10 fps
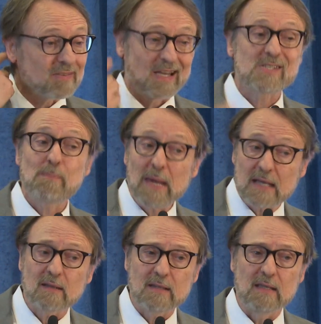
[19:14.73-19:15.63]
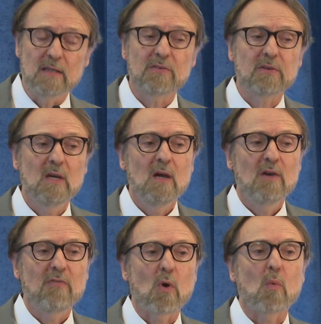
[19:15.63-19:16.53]
less penalties
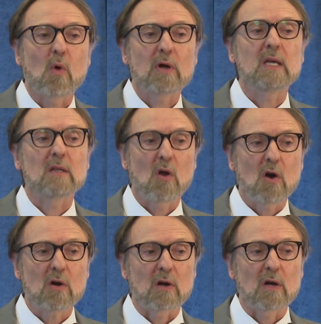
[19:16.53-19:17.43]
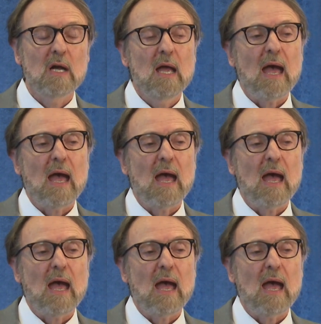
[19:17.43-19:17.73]
for working longer.